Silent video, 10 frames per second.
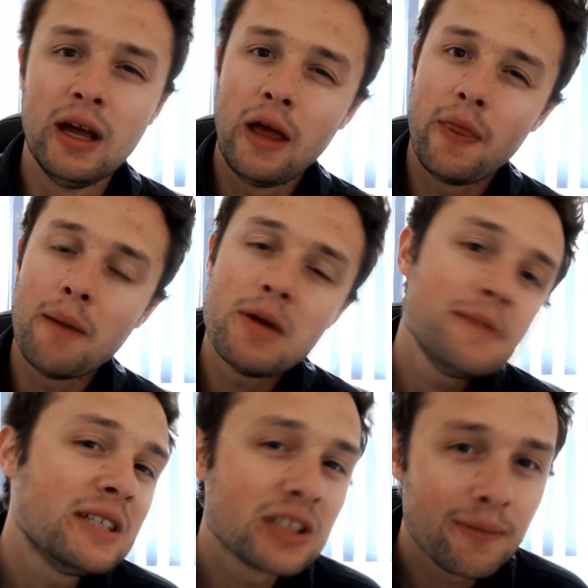there may
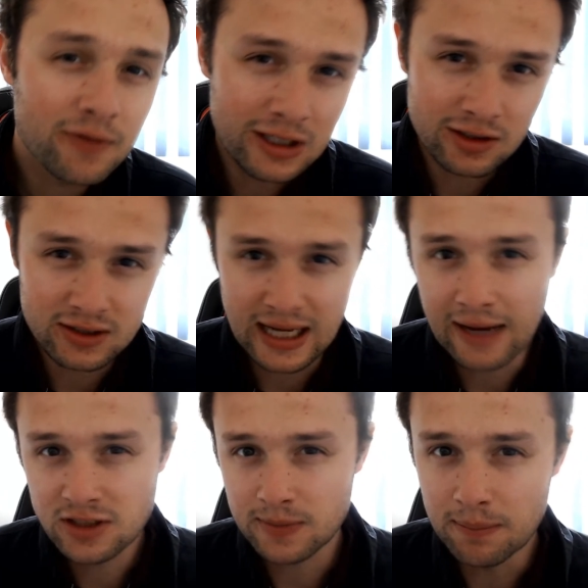be some features that have
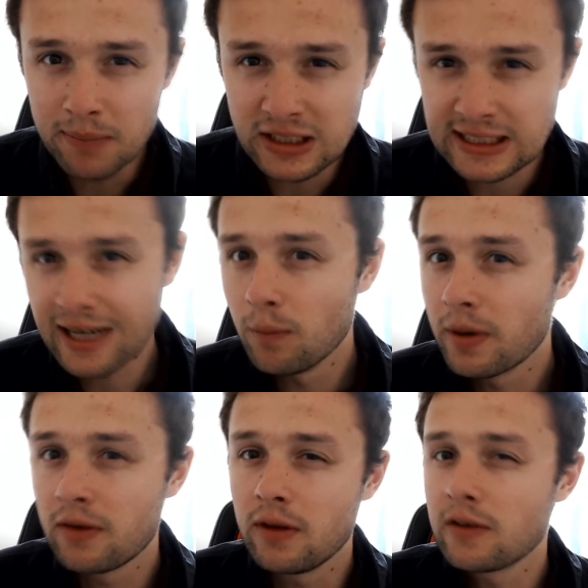to be missed out
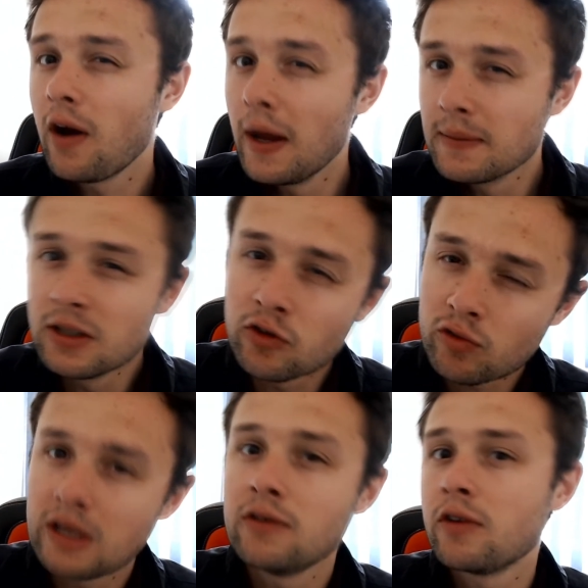because of the time
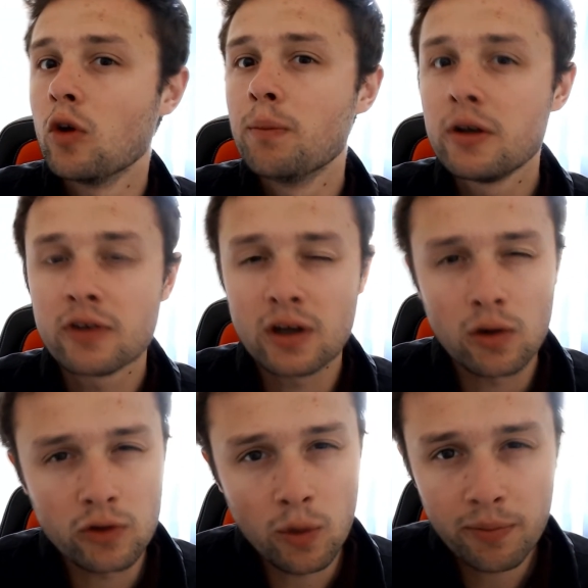constraints that you're putting
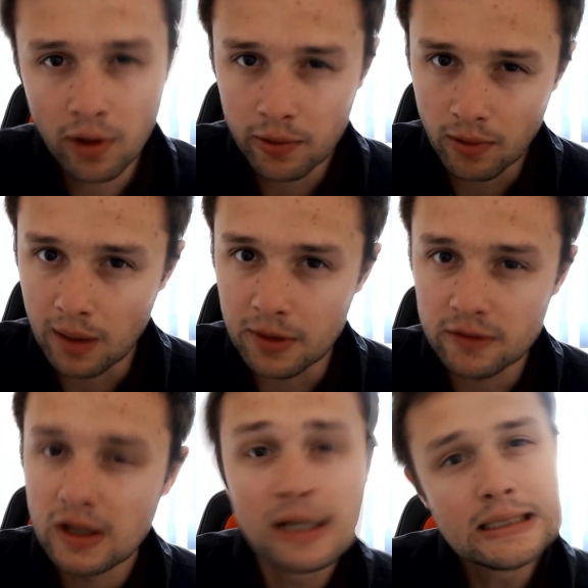on your programmers.
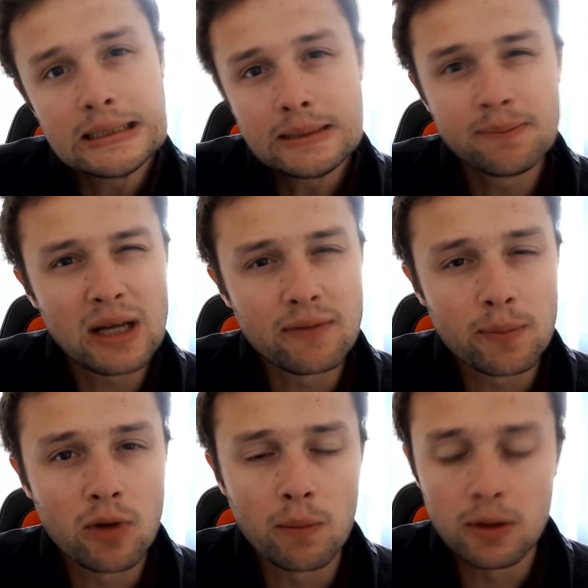Bit of a
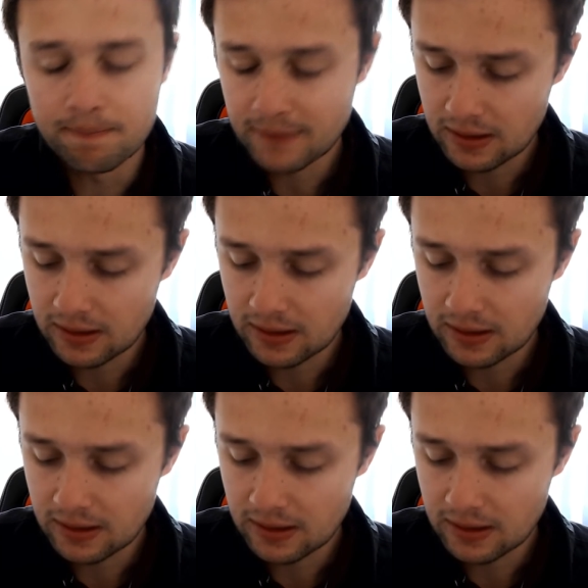problem.